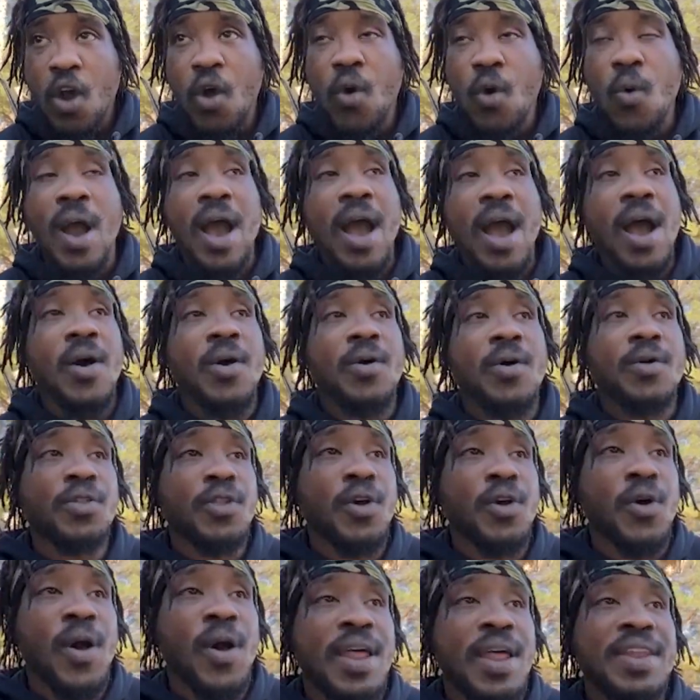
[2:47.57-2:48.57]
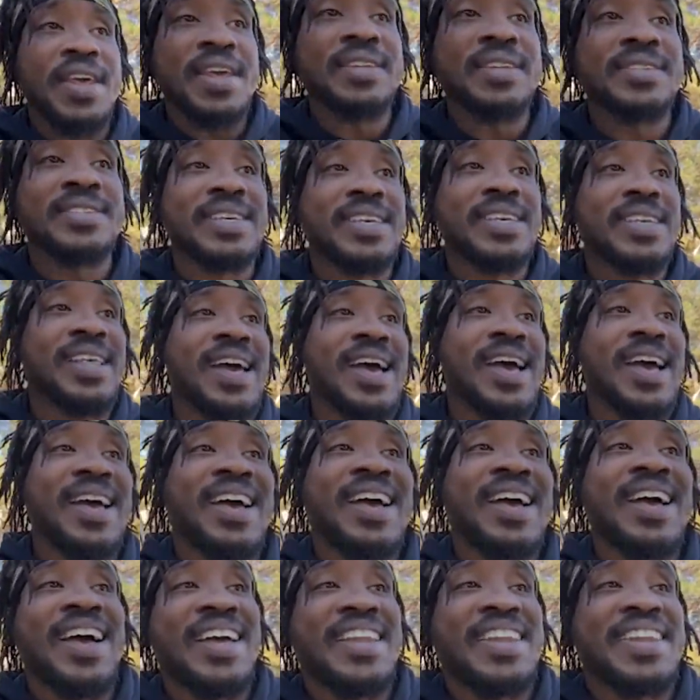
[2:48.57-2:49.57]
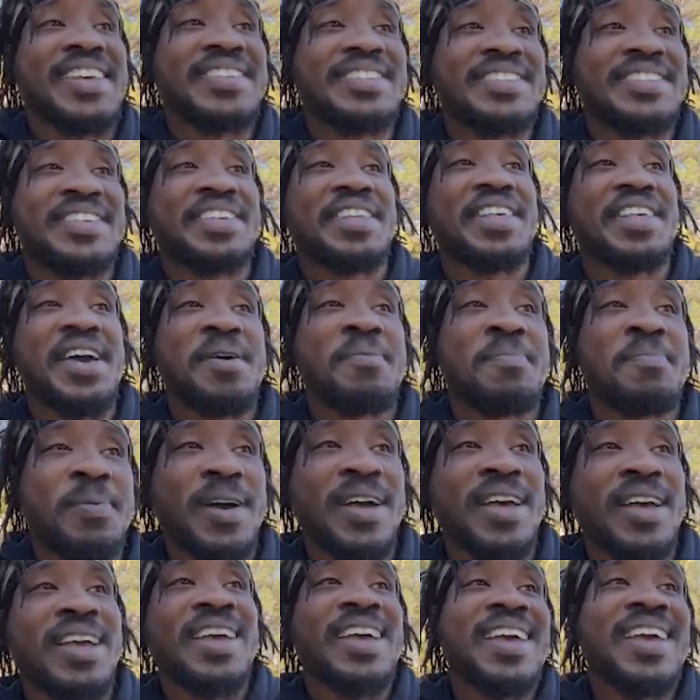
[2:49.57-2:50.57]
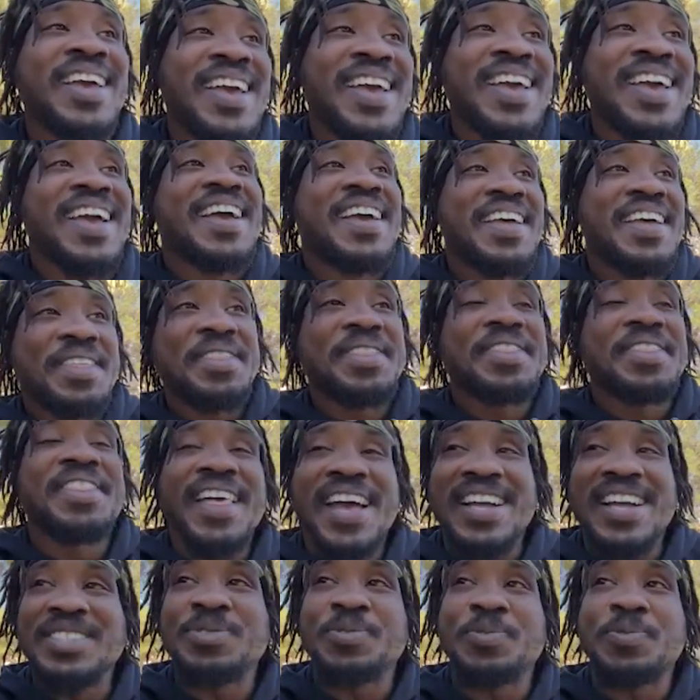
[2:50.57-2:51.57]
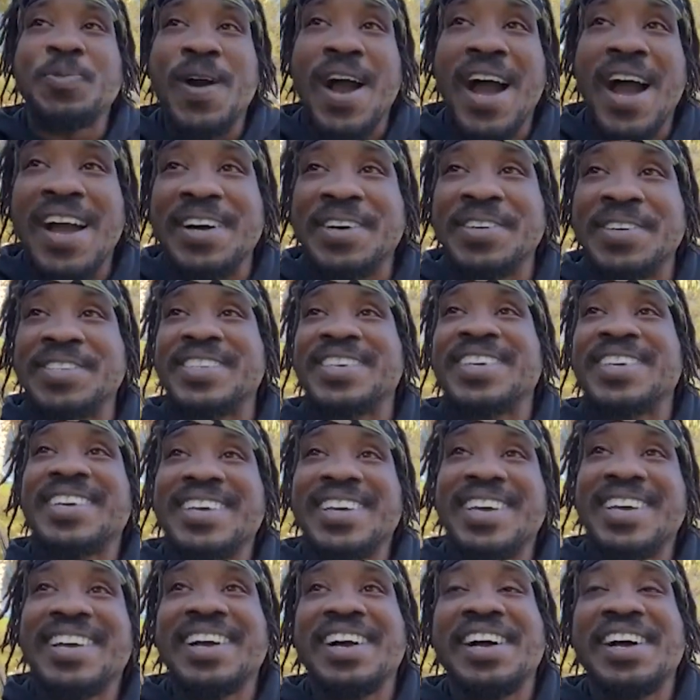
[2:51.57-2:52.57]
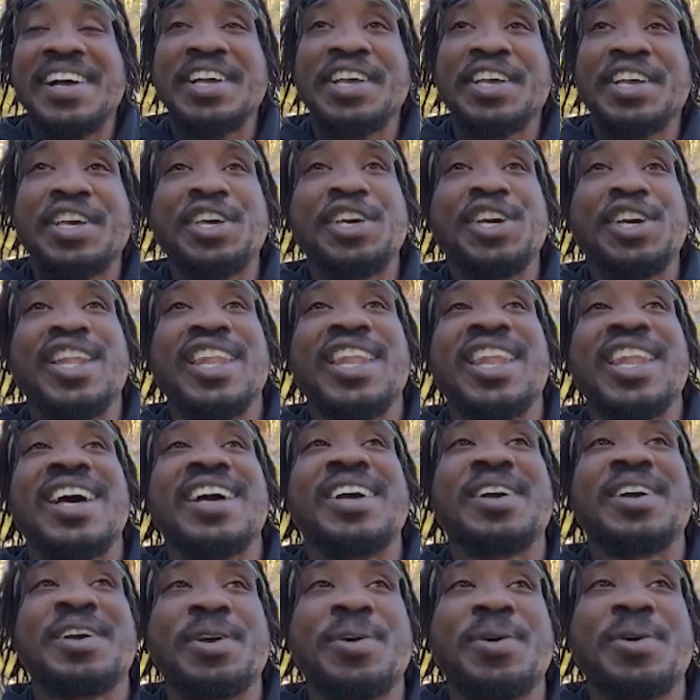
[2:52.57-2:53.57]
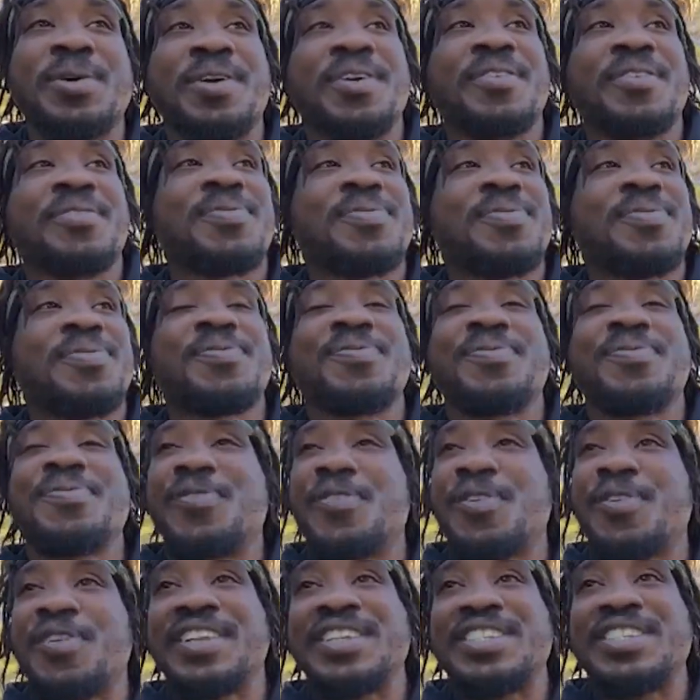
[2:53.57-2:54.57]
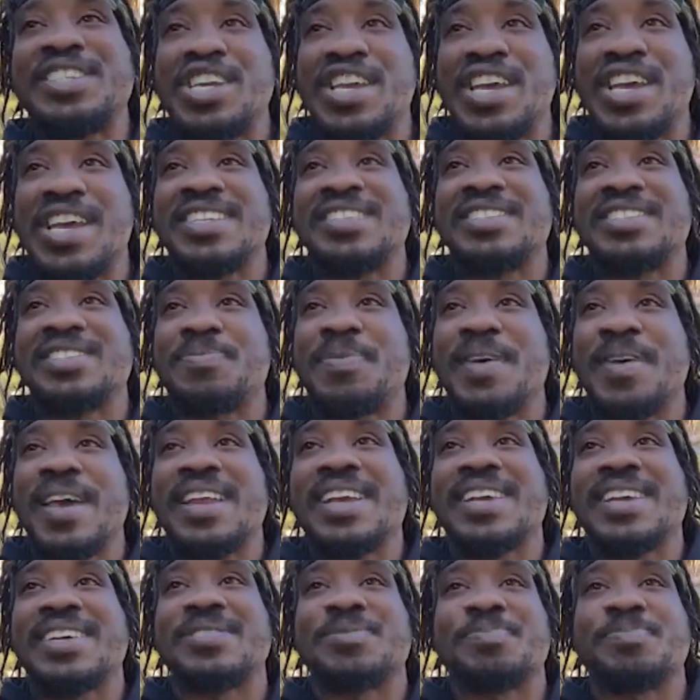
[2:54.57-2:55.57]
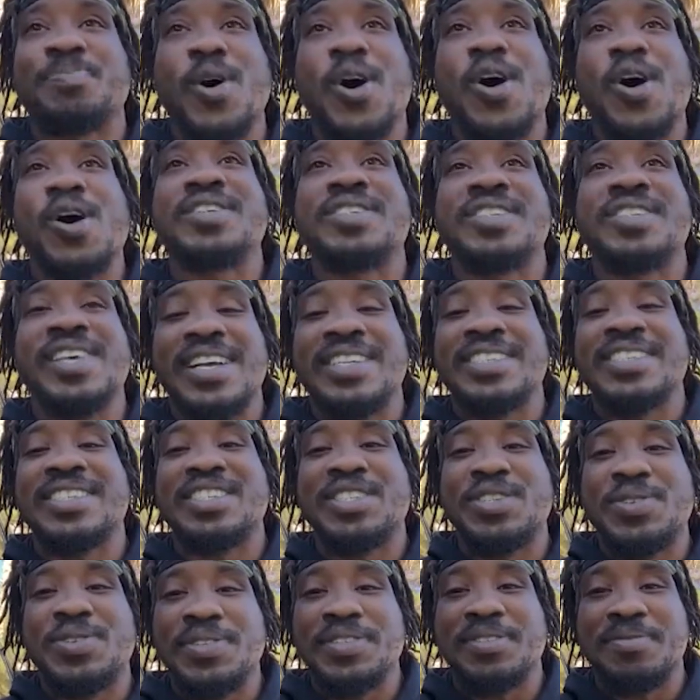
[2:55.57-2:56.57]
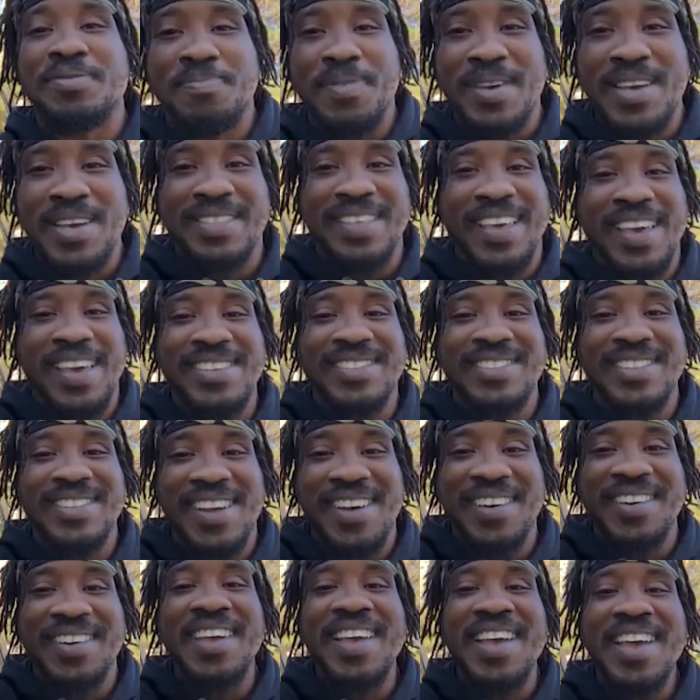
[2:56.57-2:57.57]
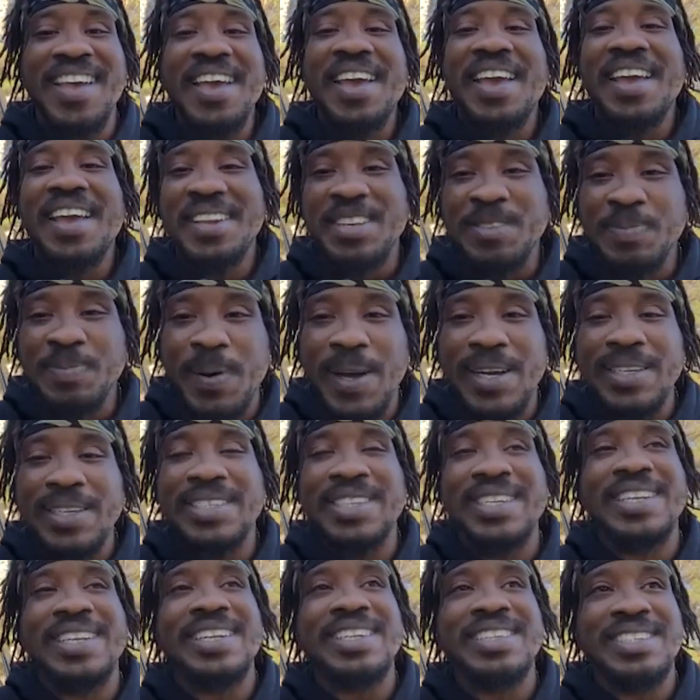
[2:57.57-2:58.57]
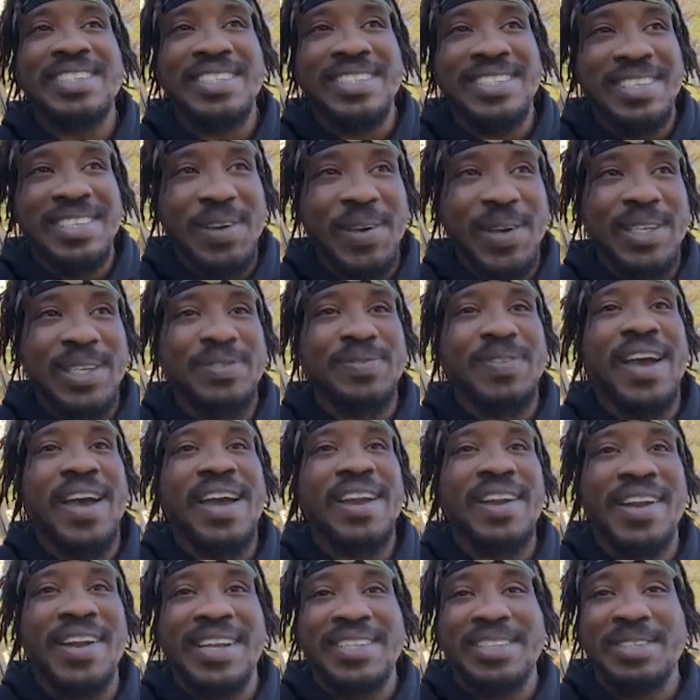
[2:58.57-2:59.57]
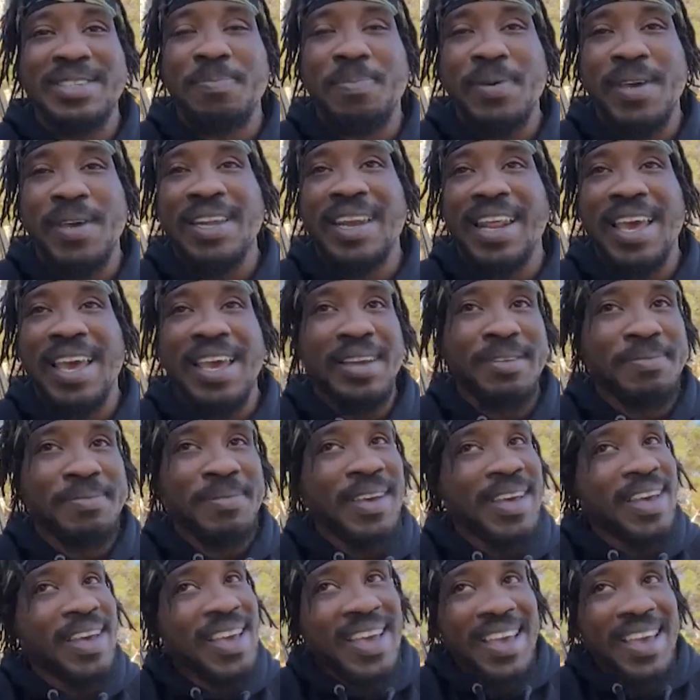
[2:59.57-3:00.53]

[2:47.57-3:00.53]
Oh, wow. No, I didn't see that. But that's wild. Good luck for the chins, man, because Paul is actually doing some big things now. And he's punching, and he's a serious fighter. That's a big name.